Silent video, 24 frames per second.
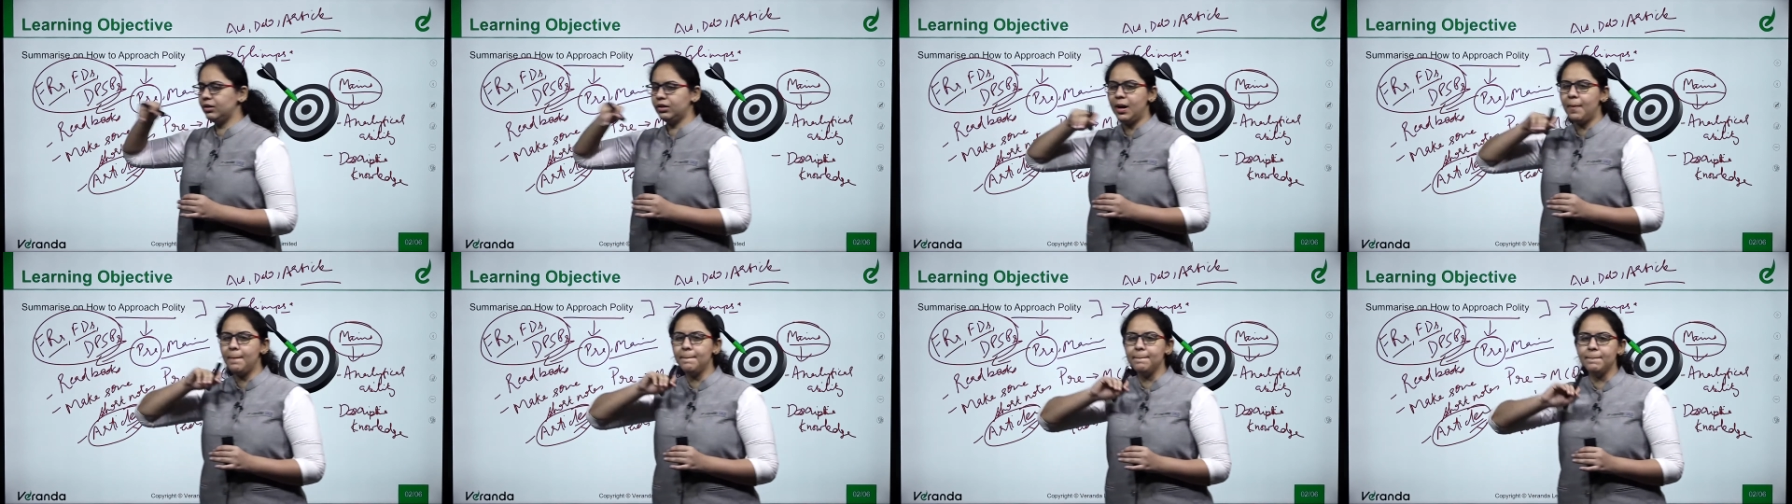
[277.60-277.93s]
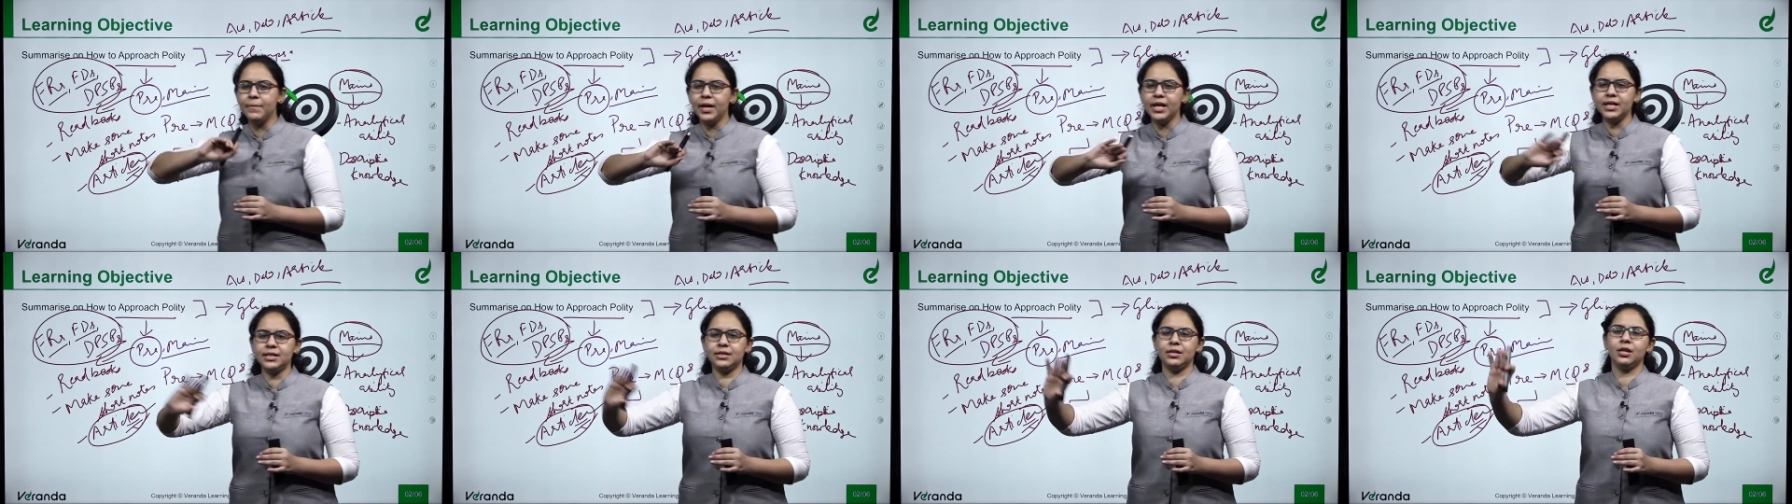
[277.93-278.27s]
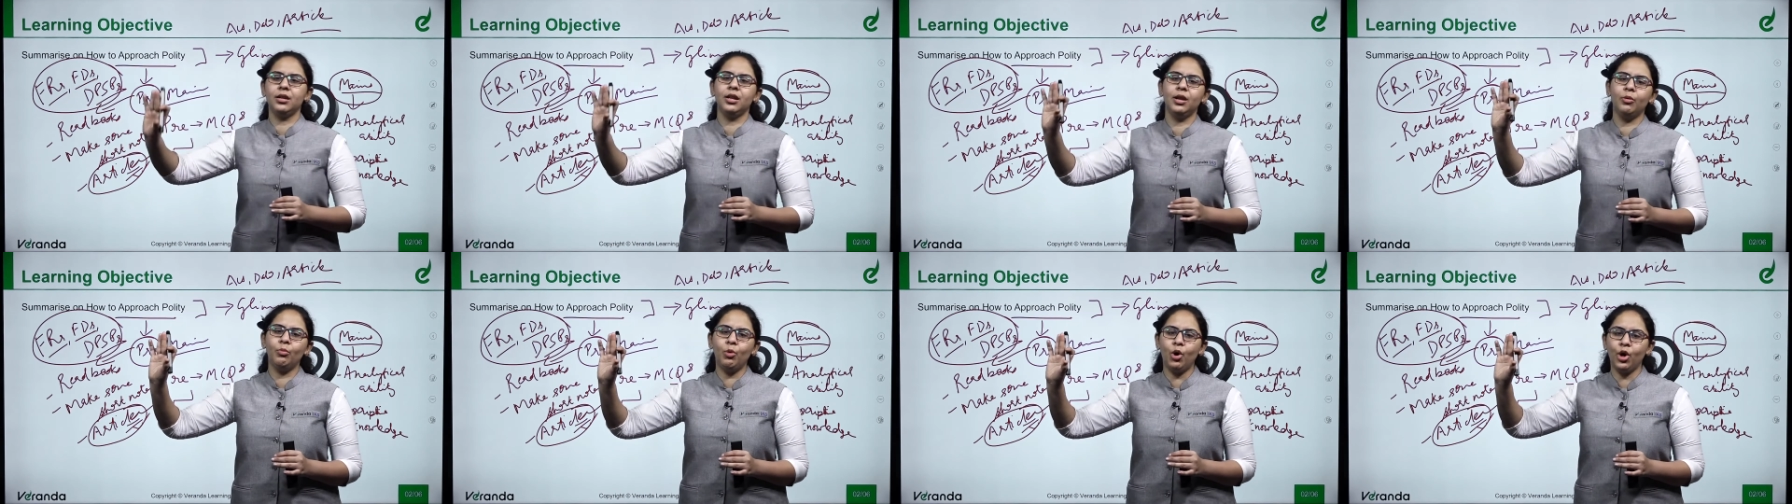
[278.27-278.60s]
dumbest
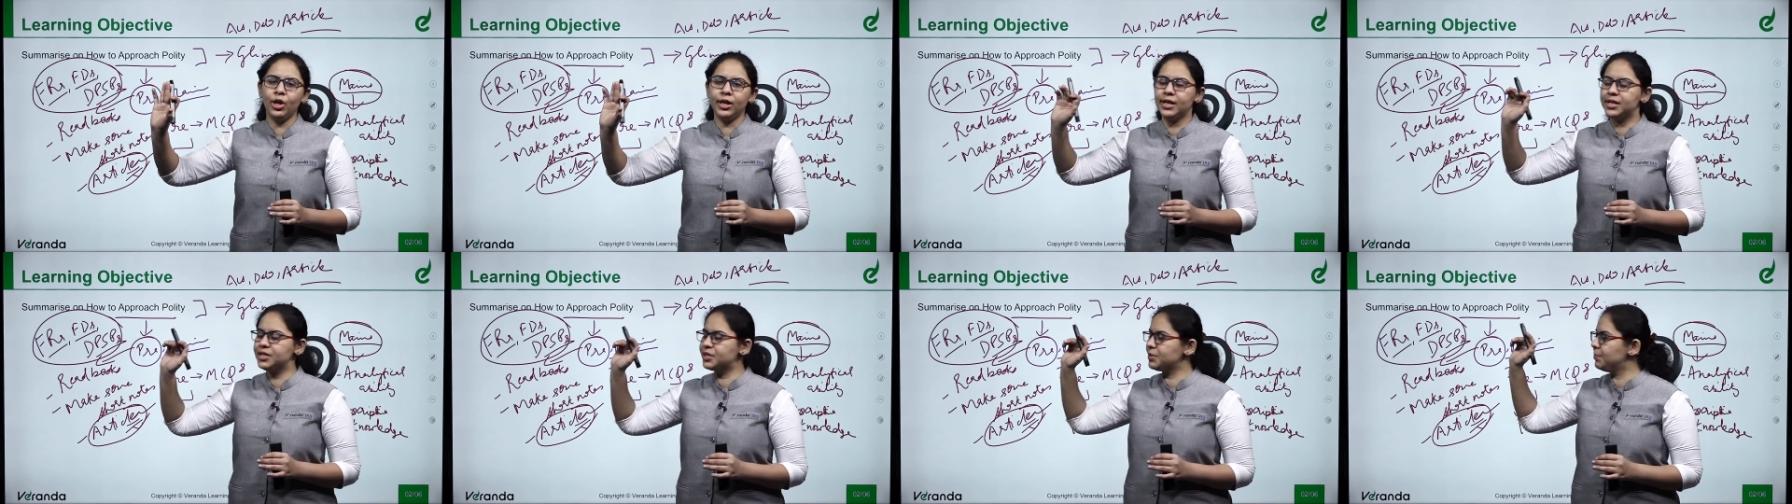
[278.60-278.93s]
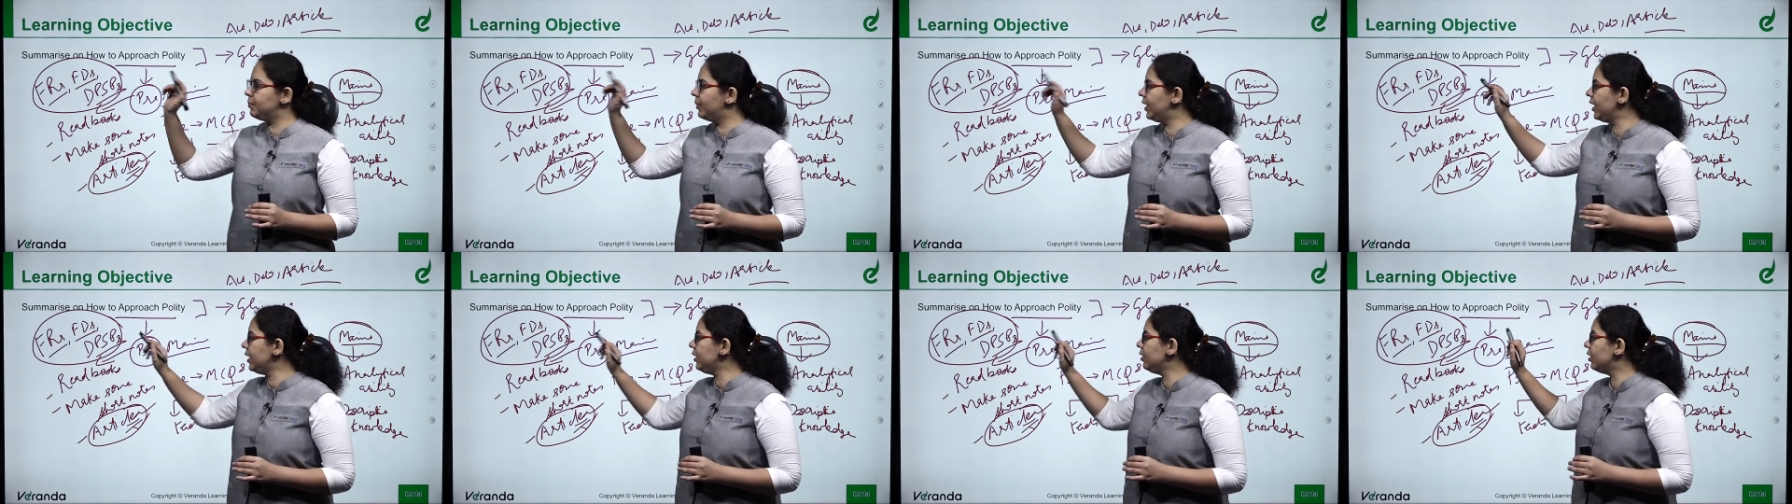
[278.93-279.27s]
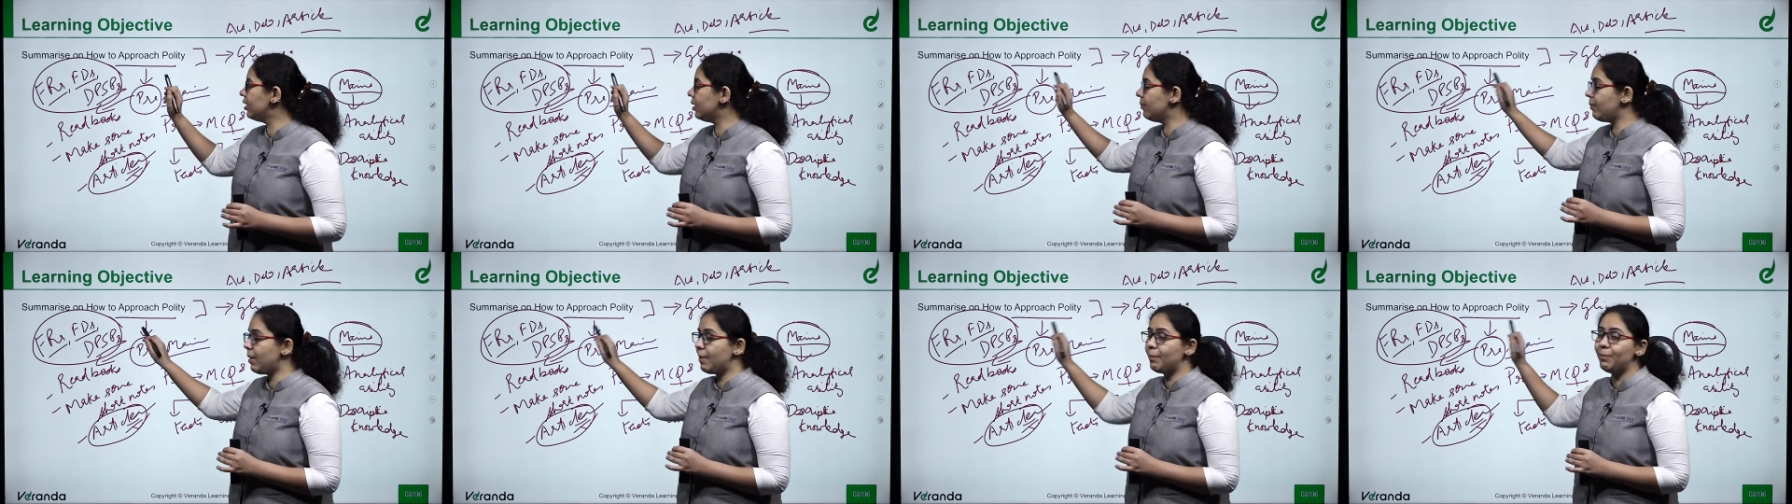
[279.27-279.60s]
mnemonics, but
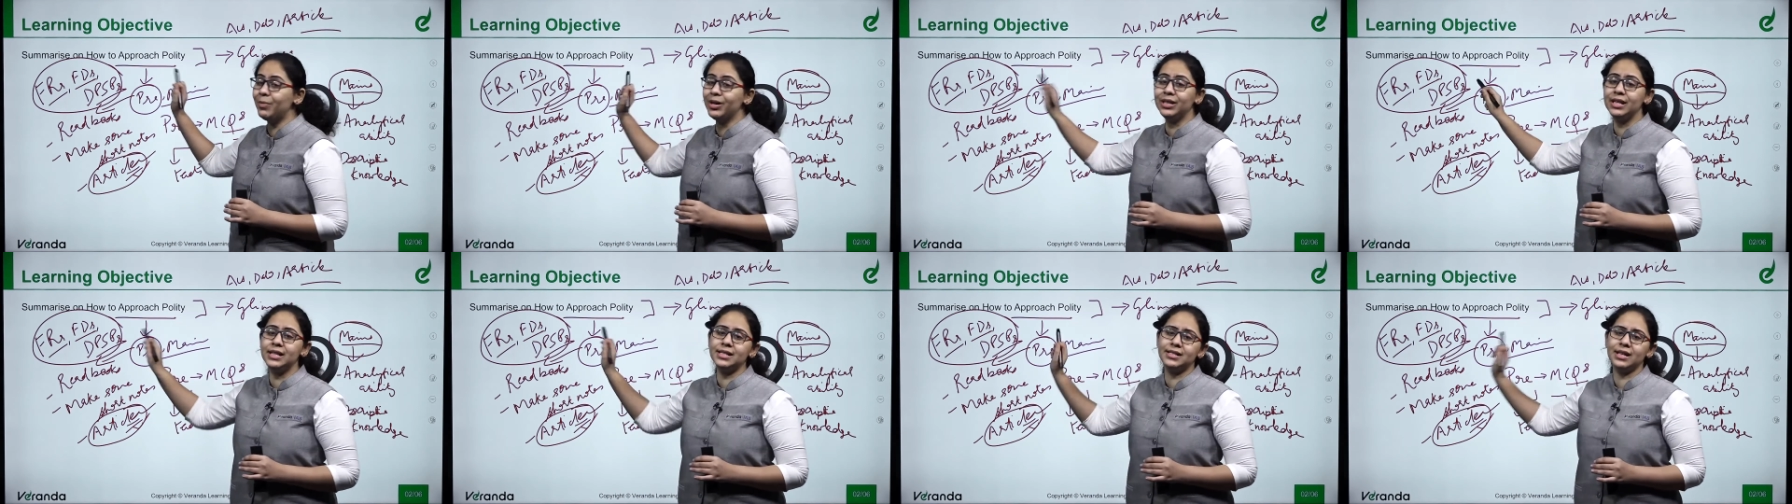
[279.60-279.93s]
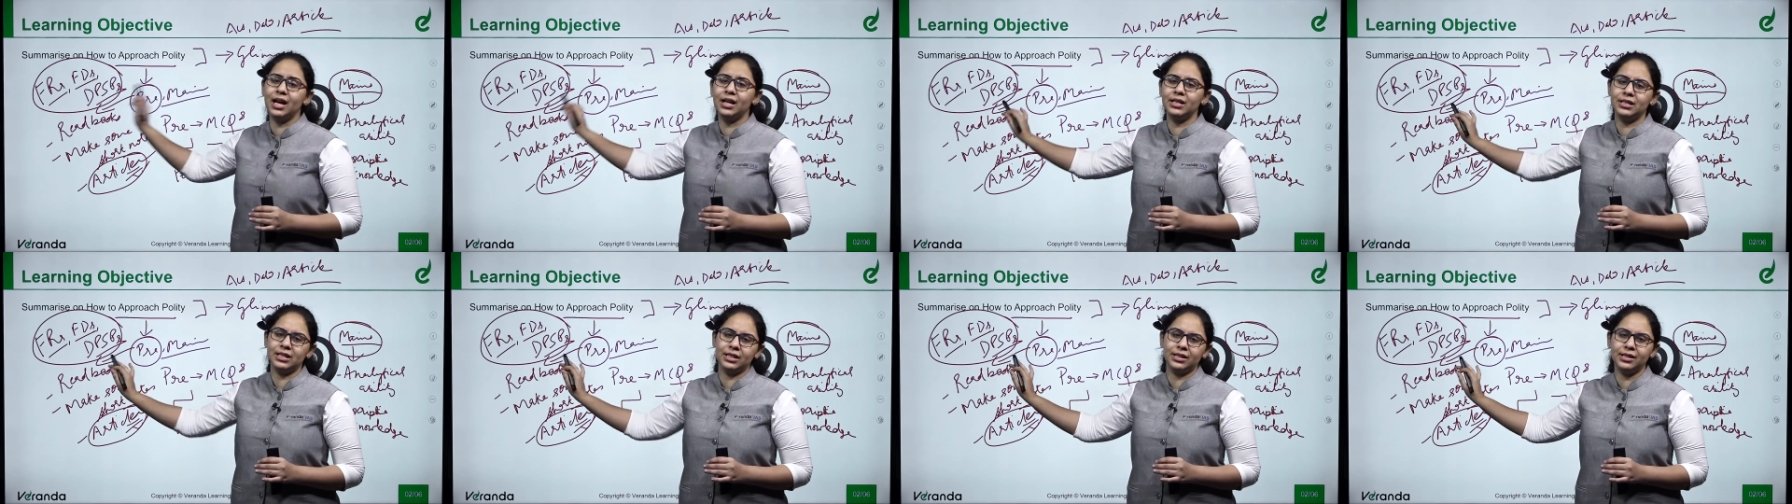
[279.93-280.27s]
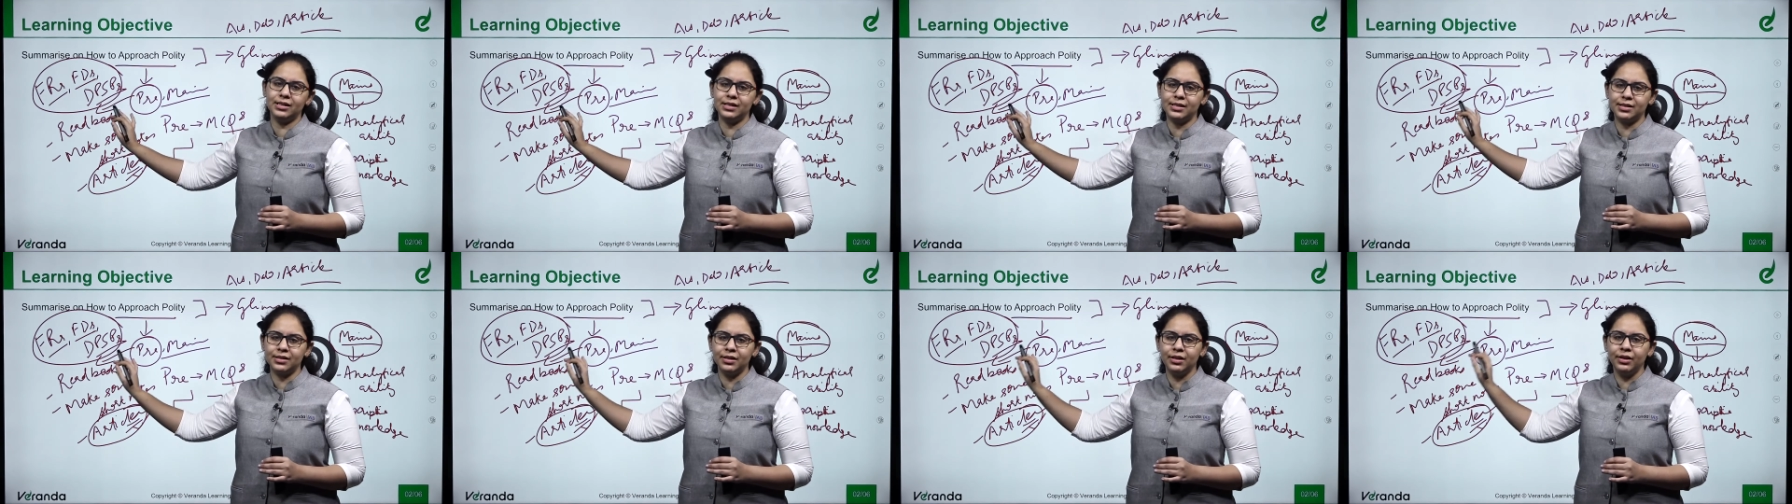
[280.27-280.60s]
remember these
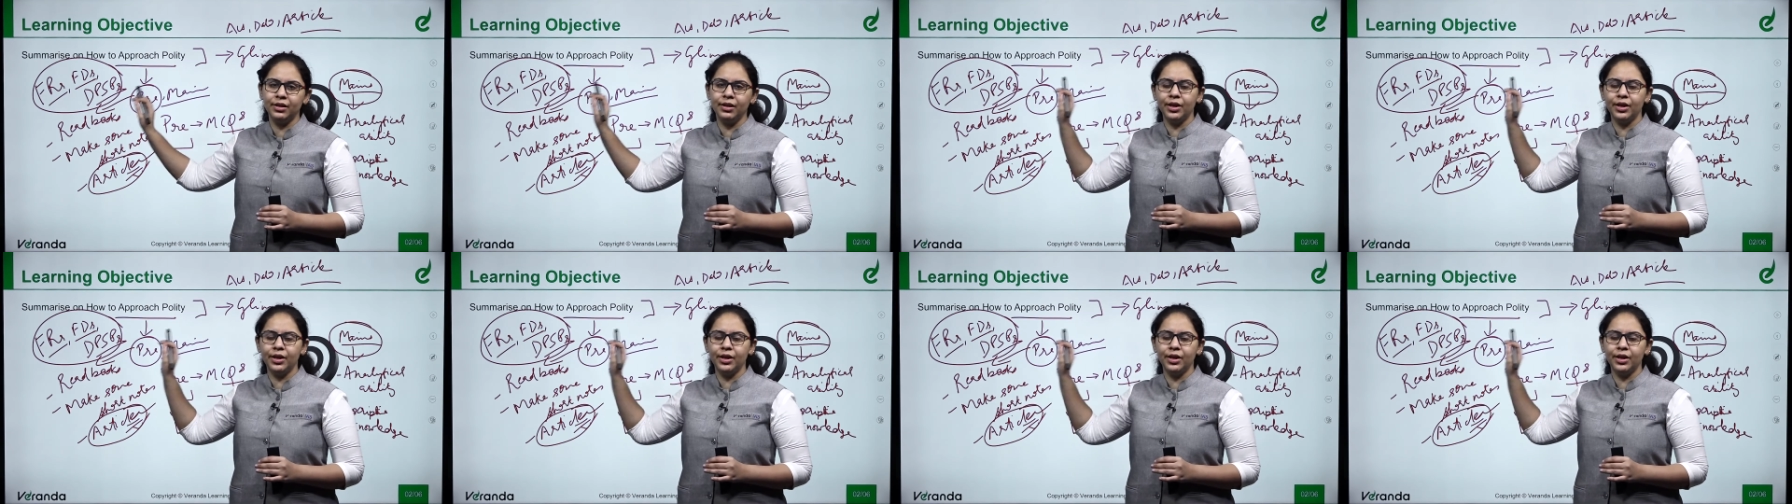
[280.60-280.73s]
articles.